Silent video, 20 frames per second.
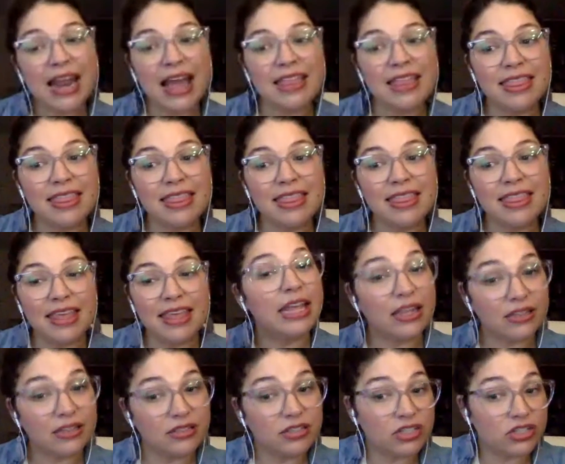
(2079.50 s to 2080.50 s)
I think
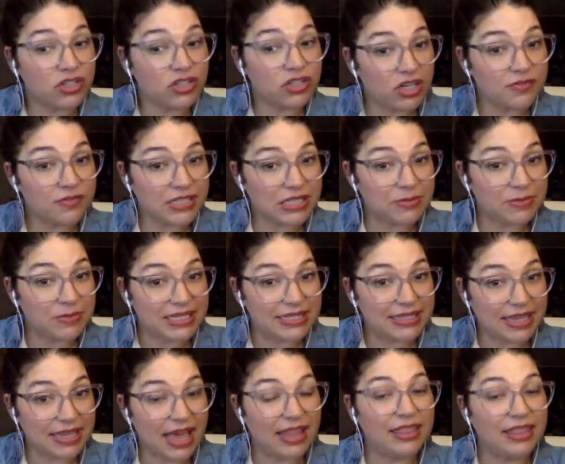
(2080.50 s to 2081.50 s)
it deserves to be
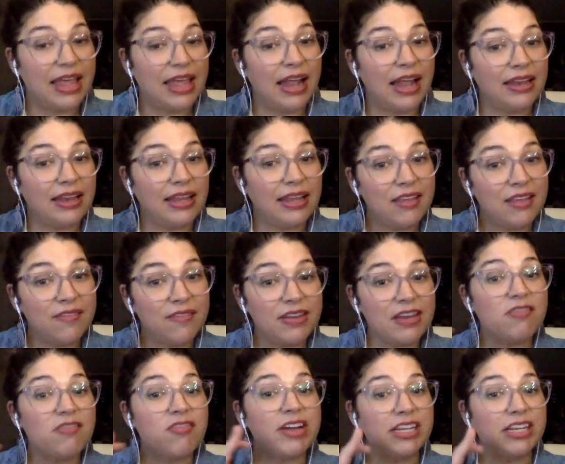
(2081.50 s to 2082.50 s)
said that even
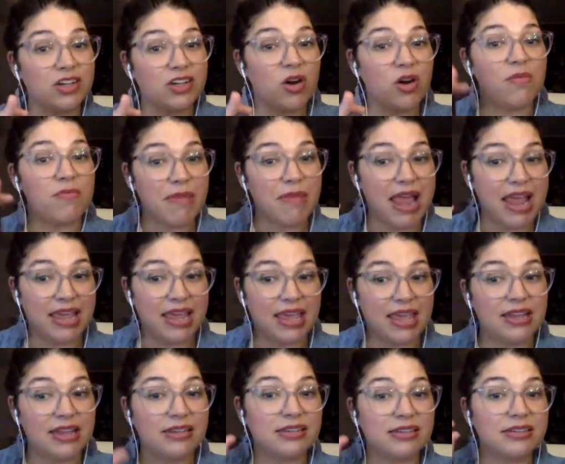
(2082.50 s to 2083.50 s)
if we don't make
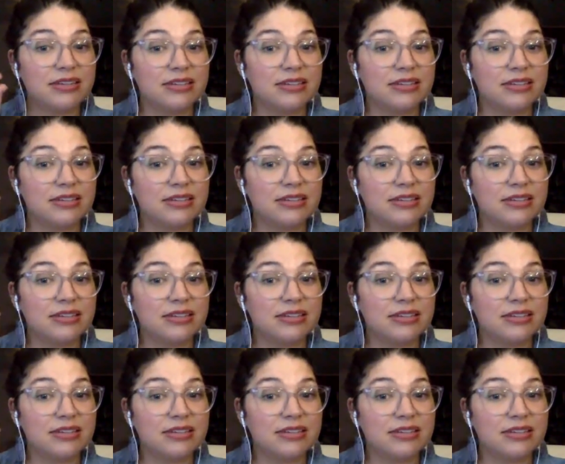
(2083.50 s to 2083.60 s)
it